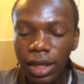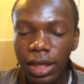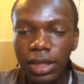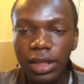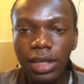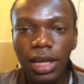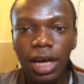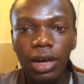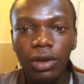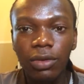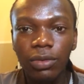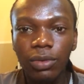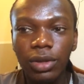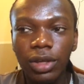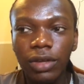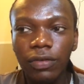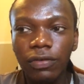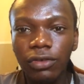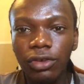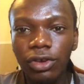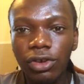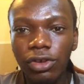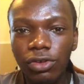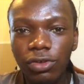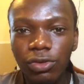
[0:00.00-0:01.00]
Now,
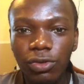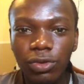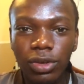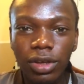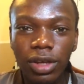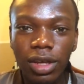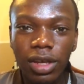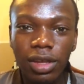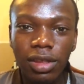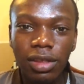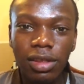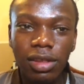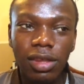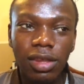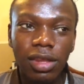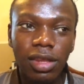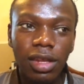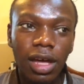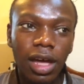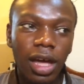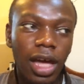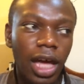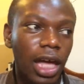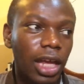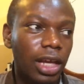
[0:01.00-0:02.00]
if you're a student,
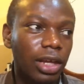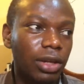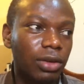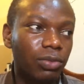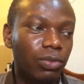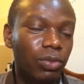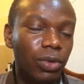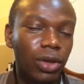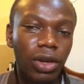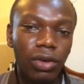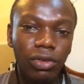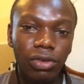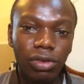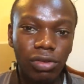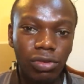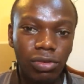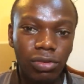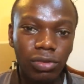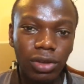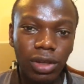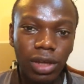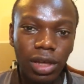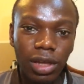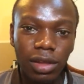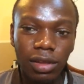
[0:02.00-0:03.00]
and when I was a
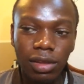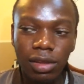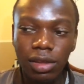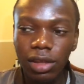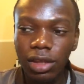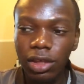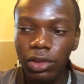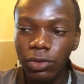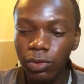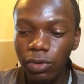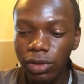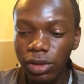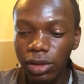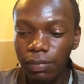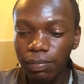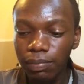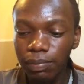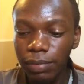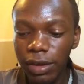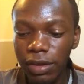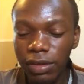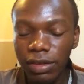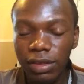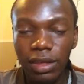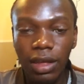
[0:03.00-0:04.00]
student, it was the
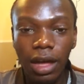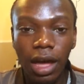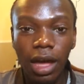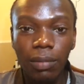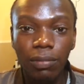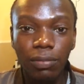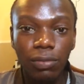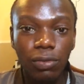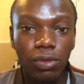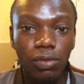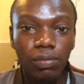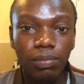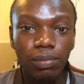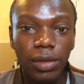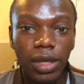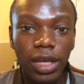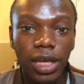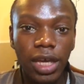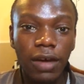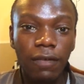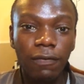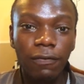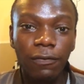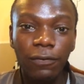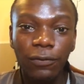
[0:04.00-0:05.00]
best time to
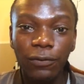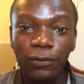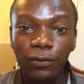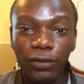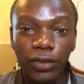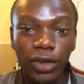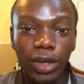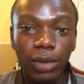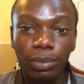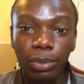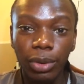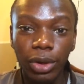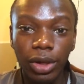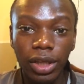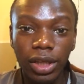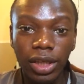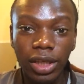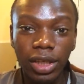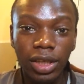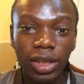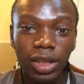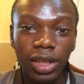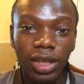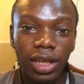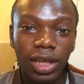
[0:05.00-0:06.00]
make free
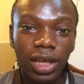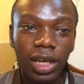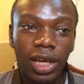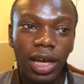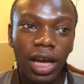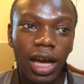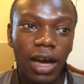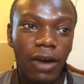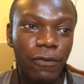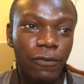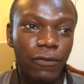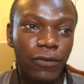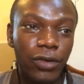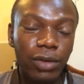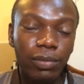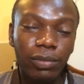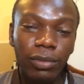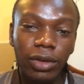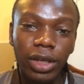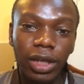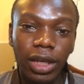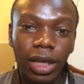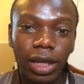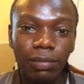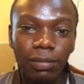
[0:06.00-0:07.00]
money. And free
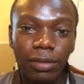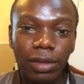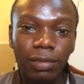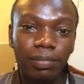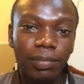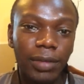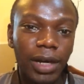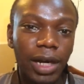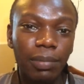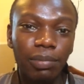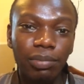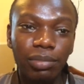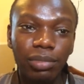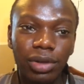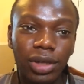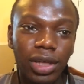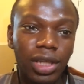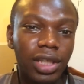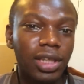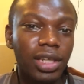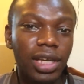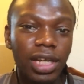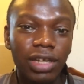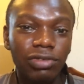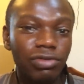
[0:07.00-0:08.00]
money, I mean by
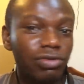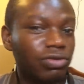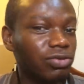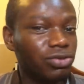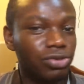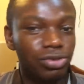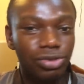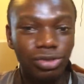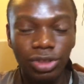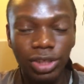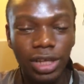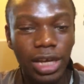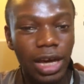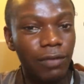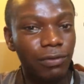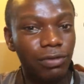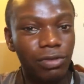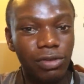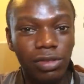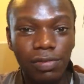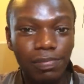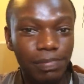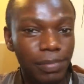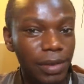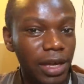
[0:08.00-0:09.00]
money that you do not have
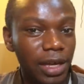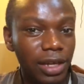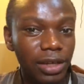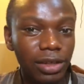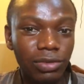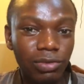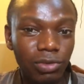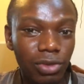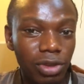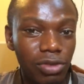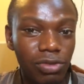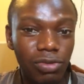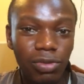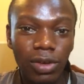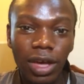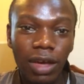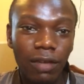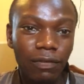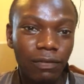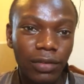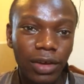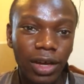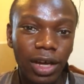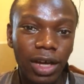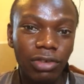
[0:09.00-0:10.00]
to spend
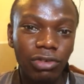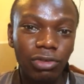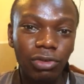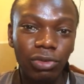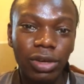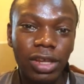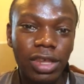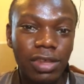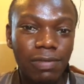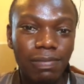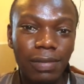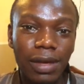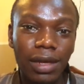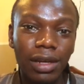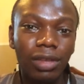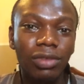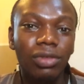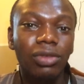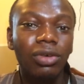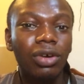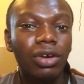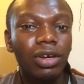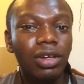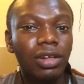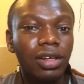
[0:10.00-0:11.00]
whatsoever. You only spend
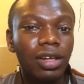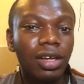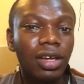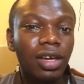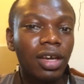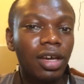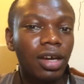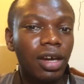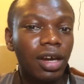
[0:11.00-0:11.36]
it on